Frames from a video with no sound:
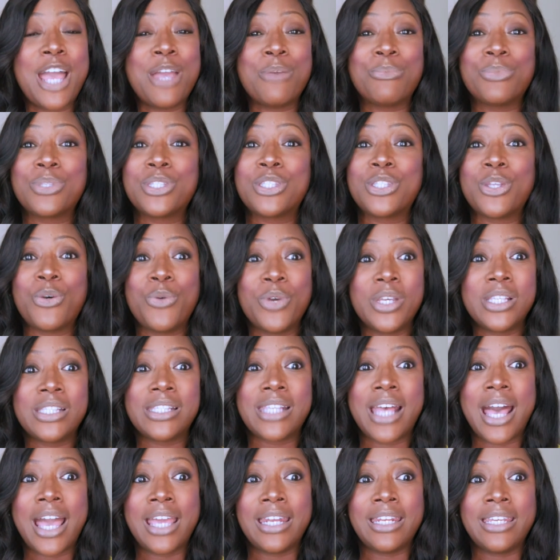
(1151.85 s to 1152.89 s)
I am so
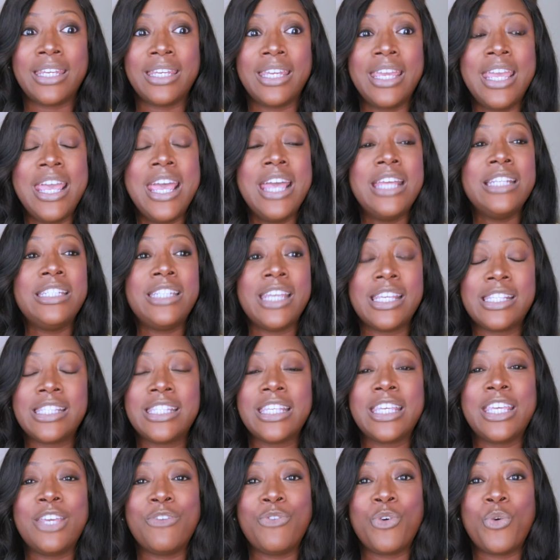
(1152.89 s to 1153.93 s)
excited
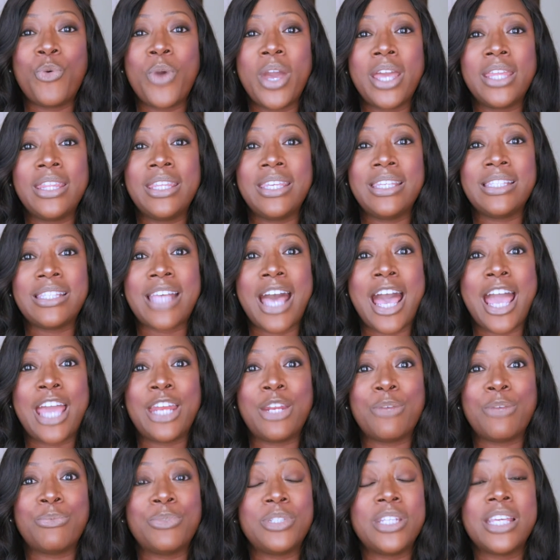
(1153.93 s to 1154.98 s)
just to give away these
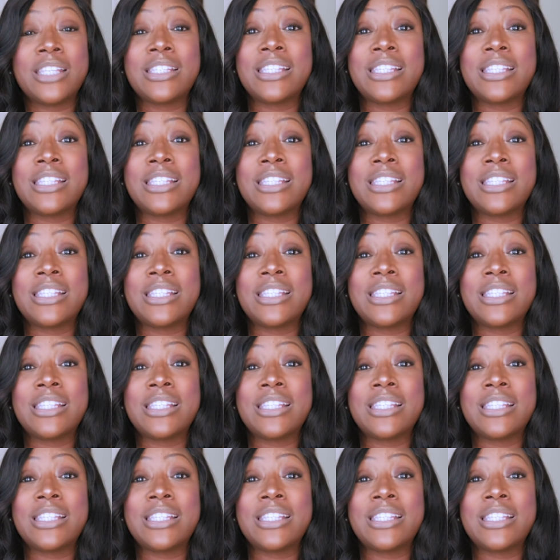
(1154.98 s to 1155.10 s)
items,